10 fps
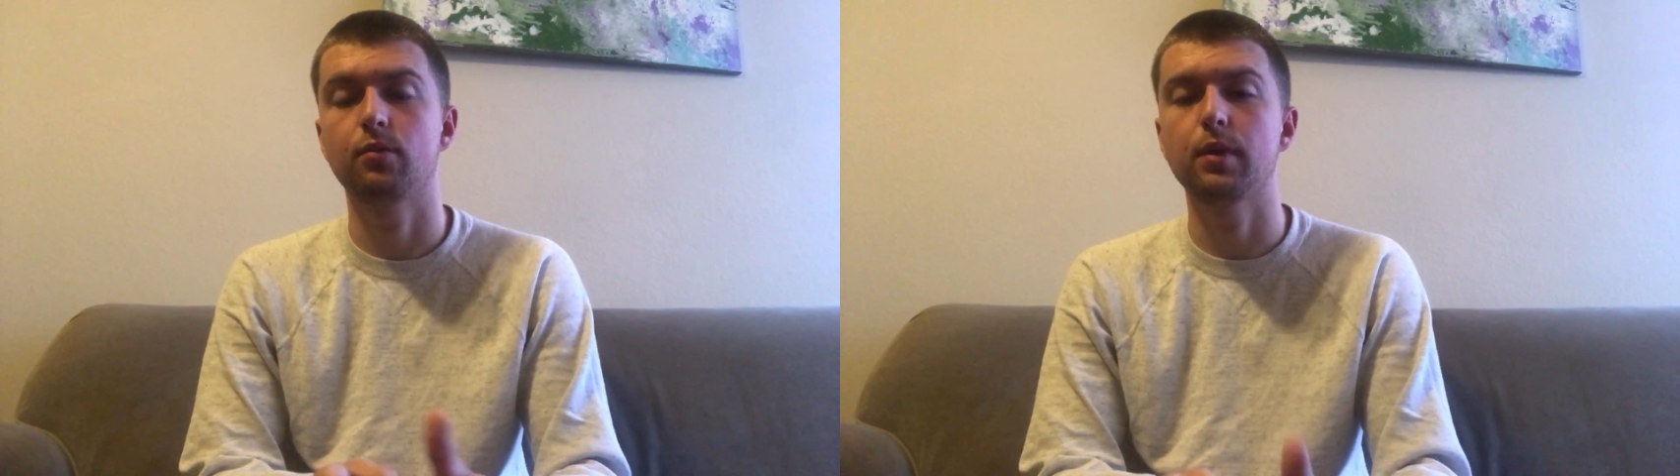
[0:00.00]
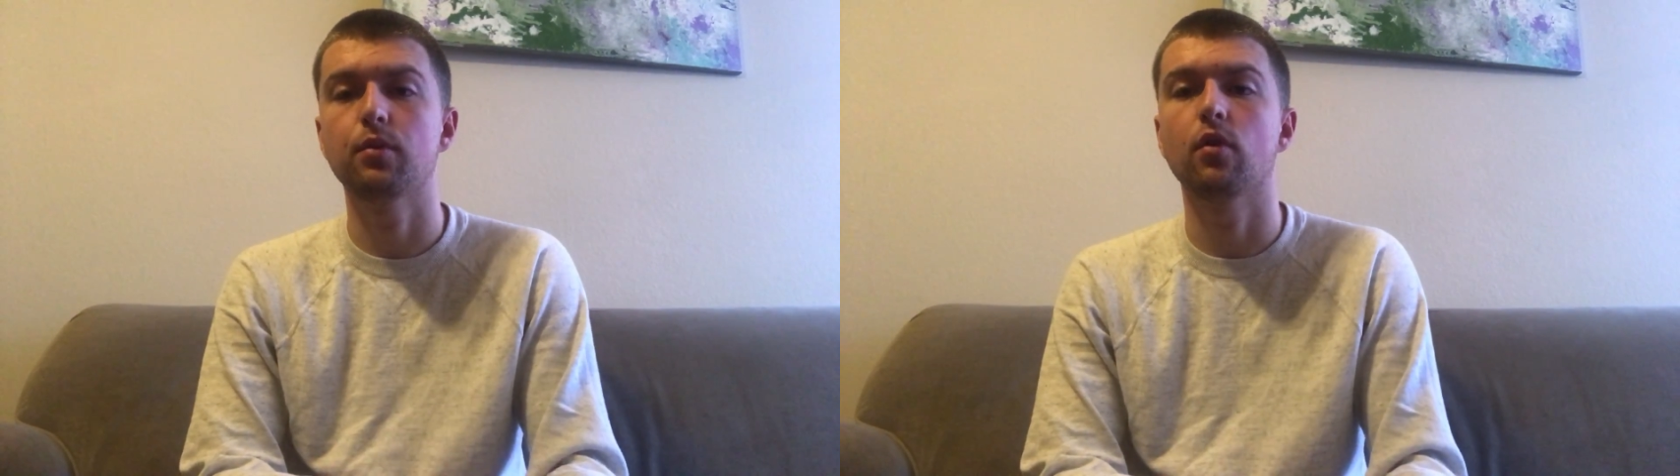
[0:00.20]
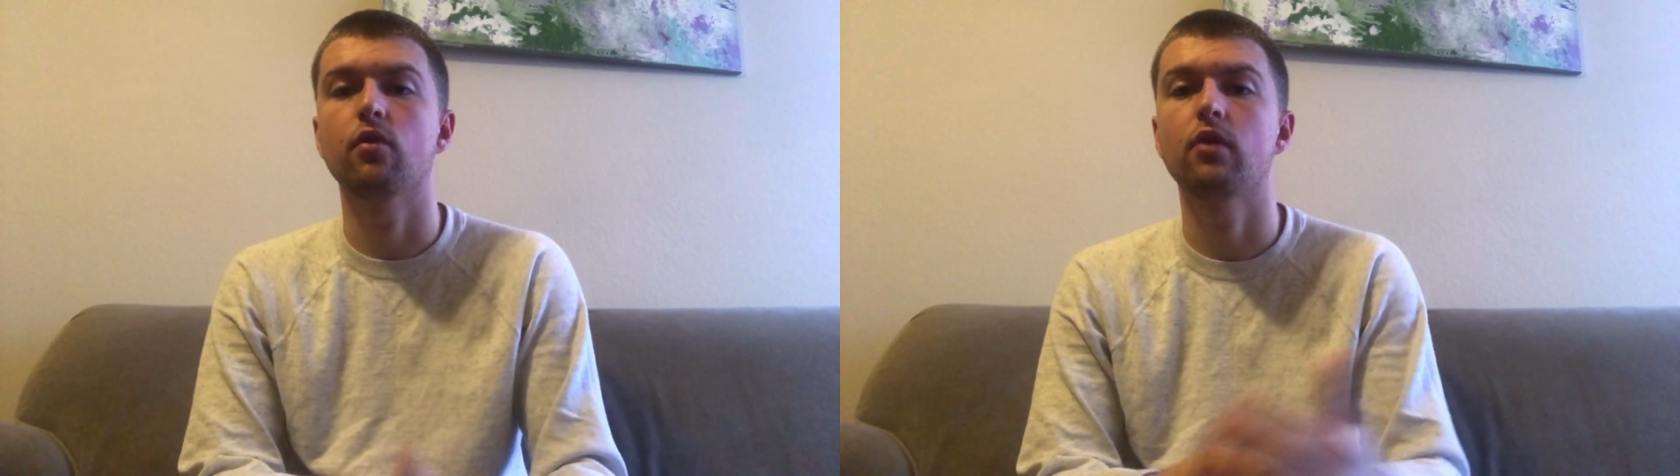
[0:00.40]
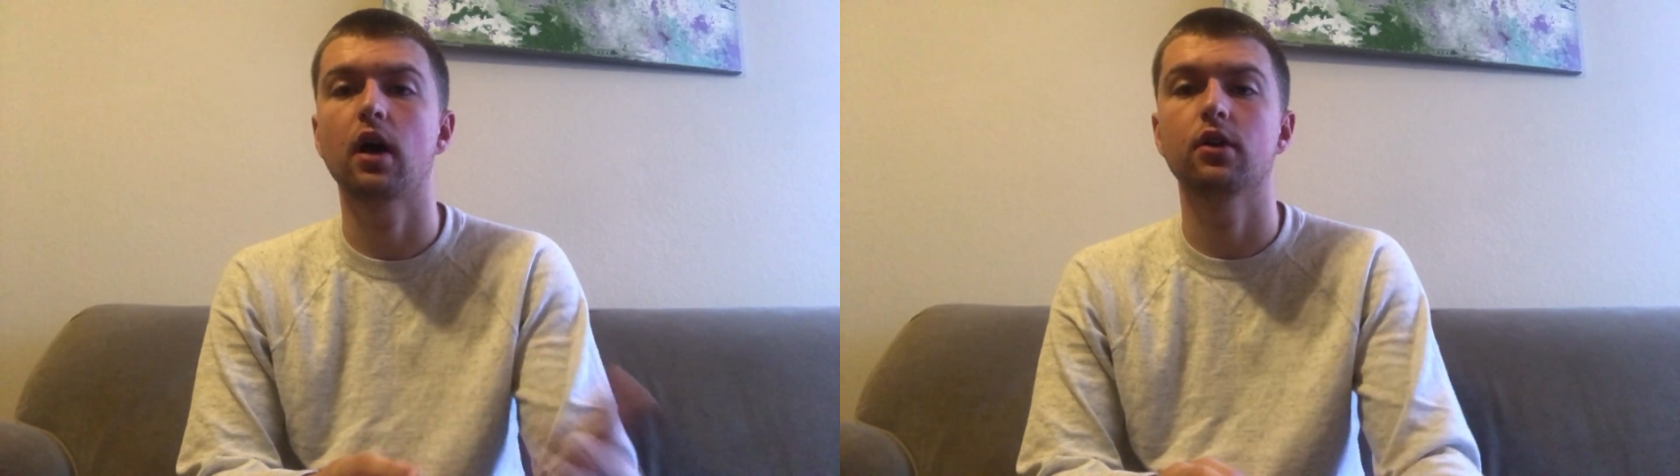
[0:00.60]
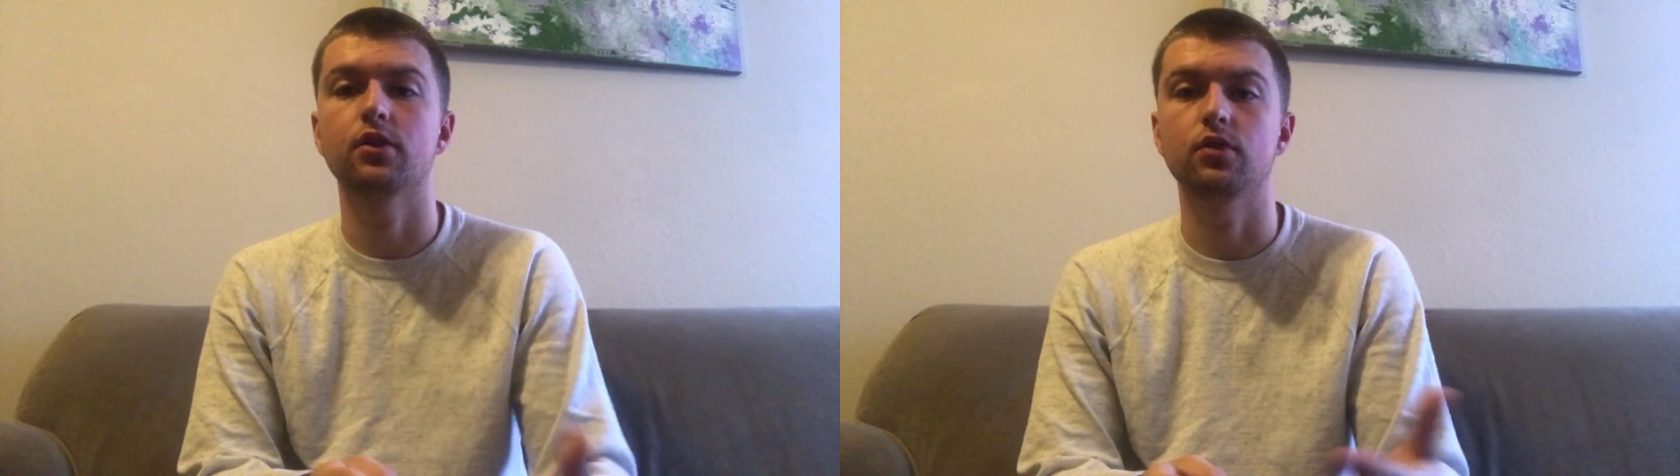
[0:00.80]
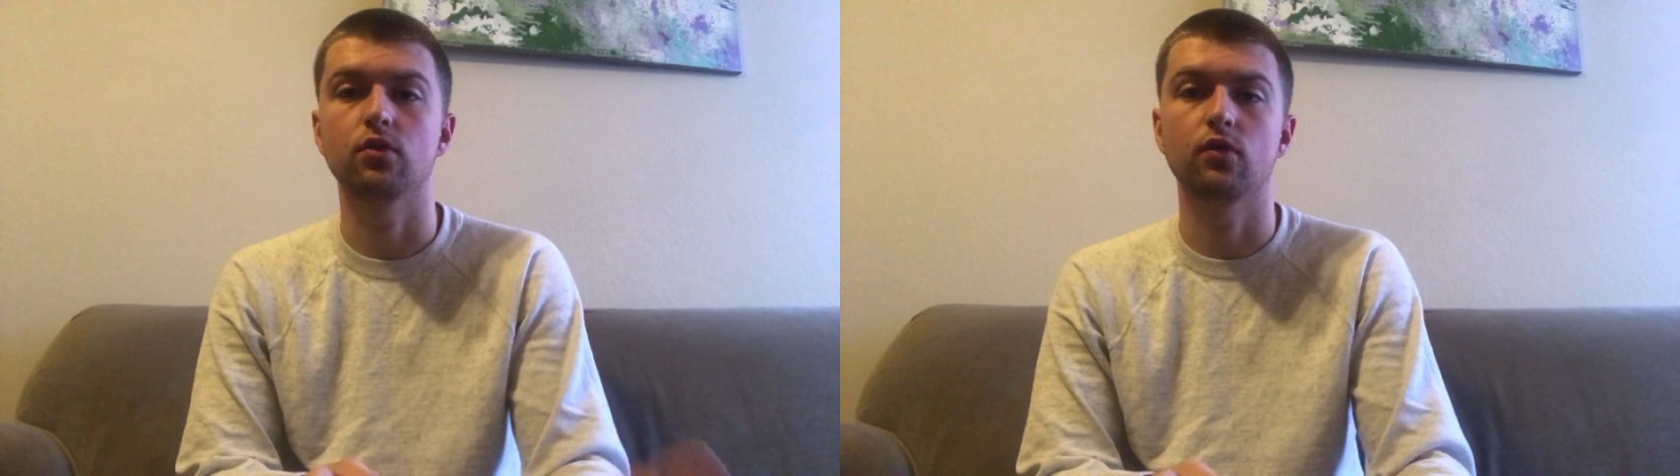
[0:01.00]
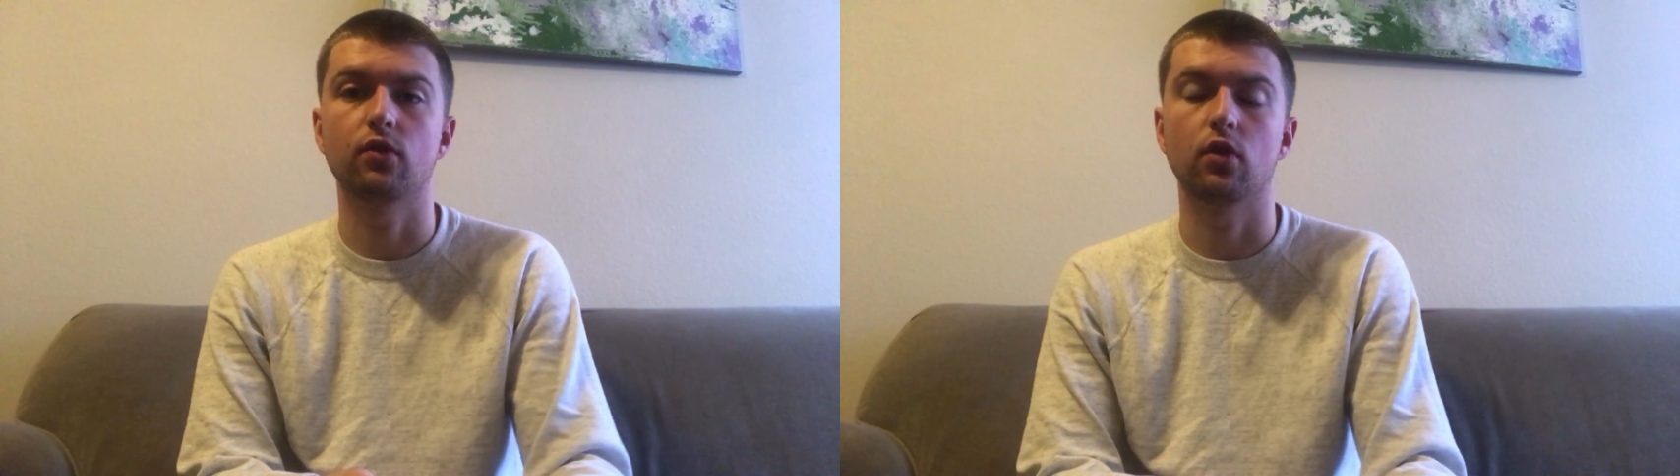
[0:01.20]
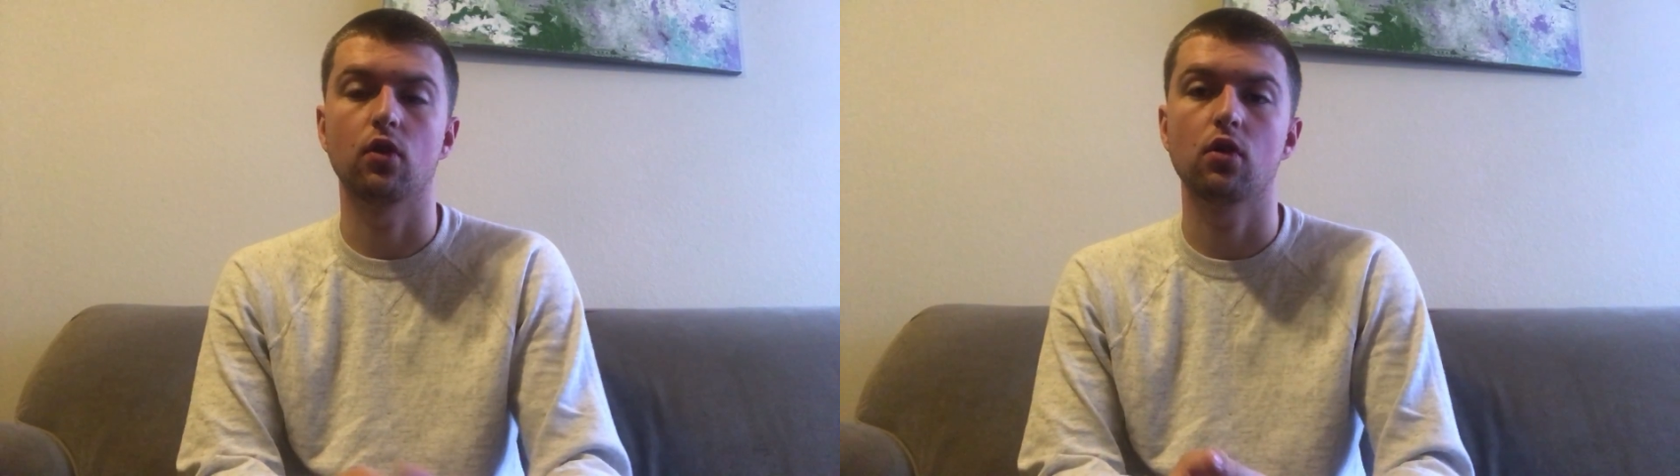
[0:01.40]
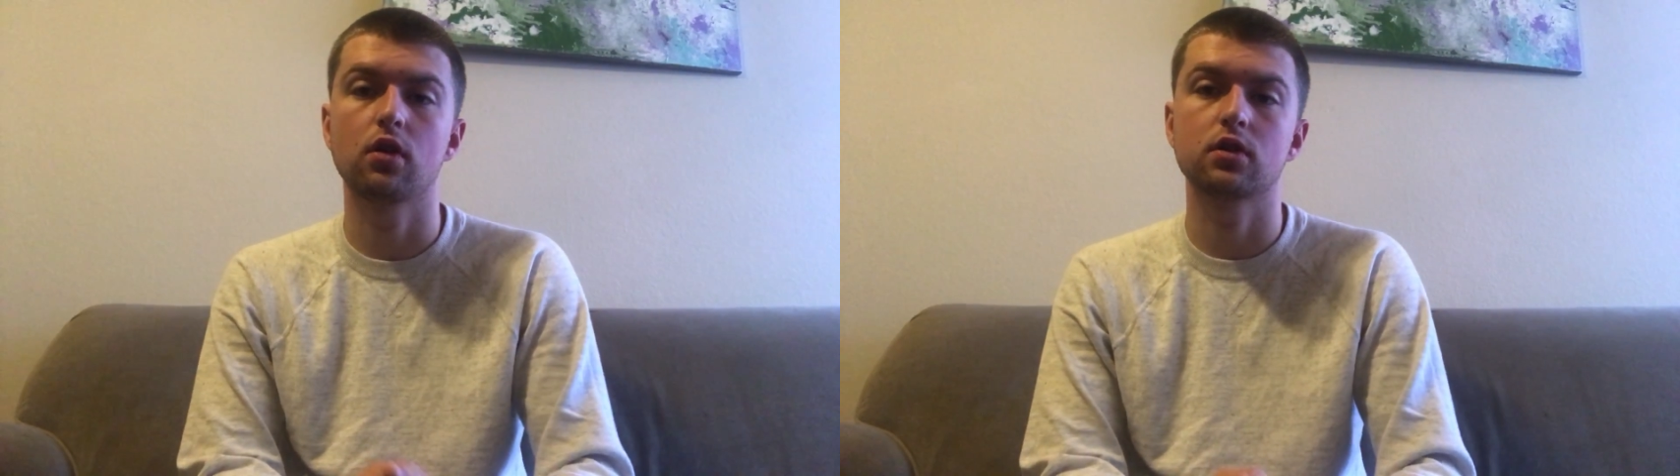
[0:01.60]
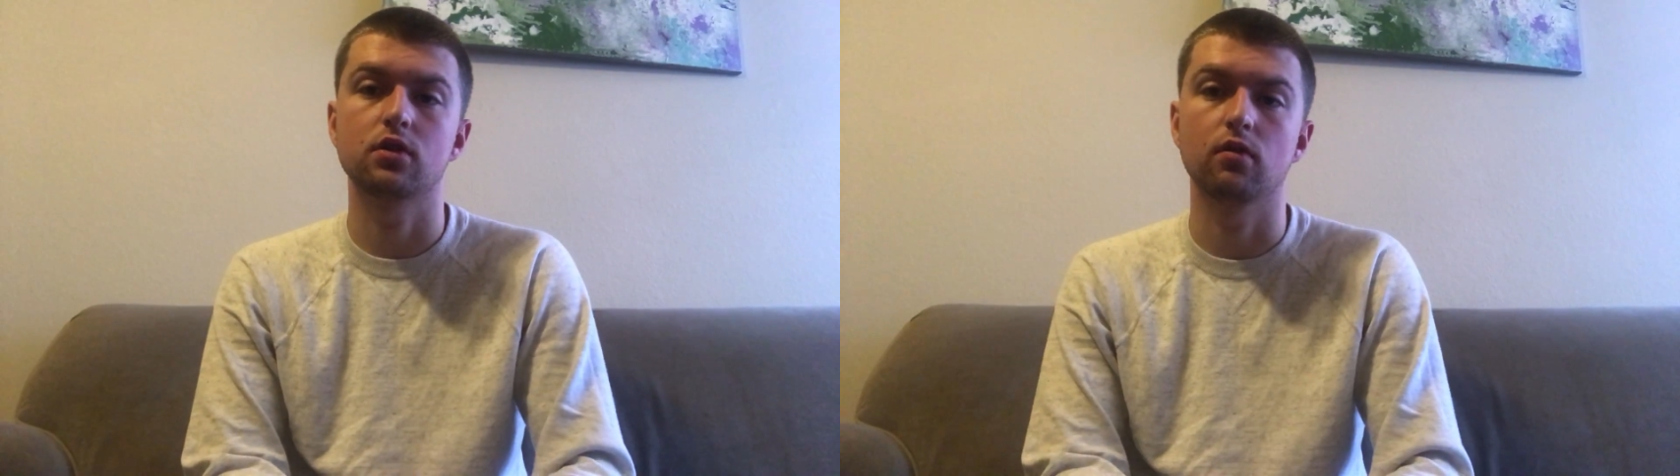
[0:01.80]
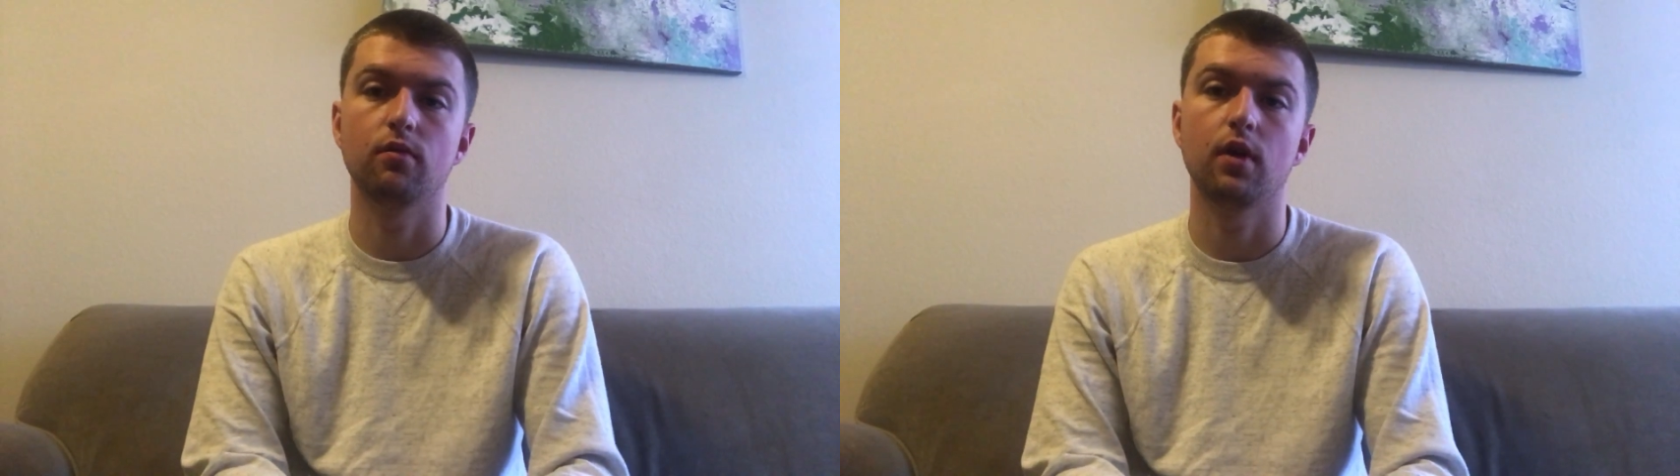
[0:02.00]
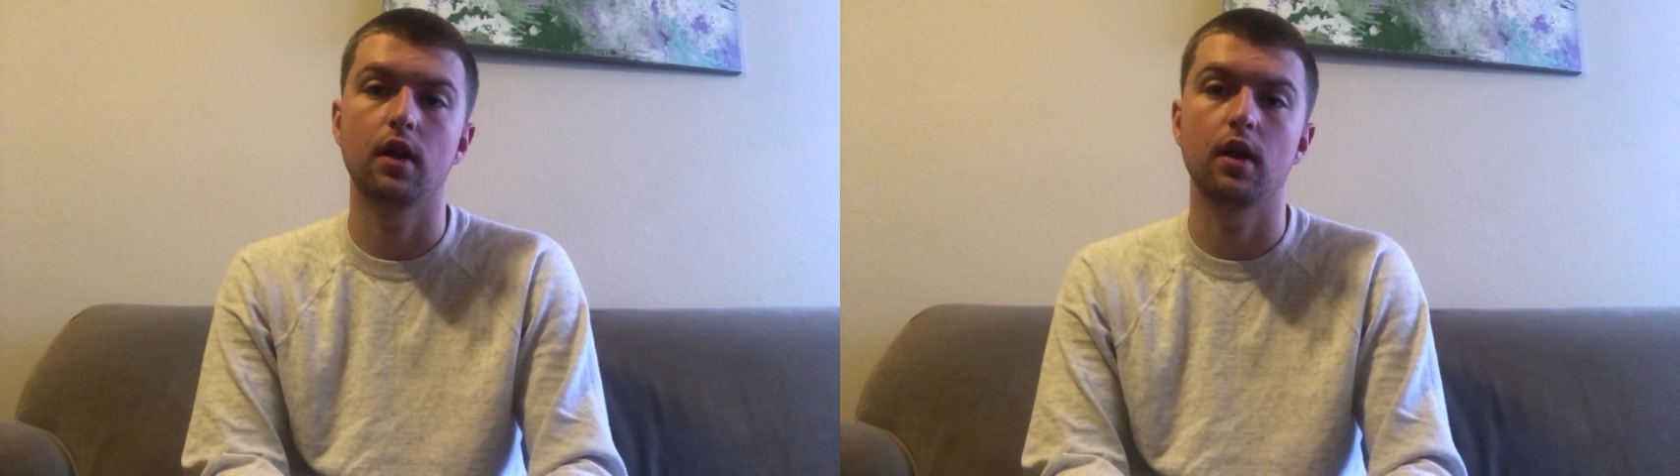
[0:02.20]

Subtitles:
people will follow you for the long term.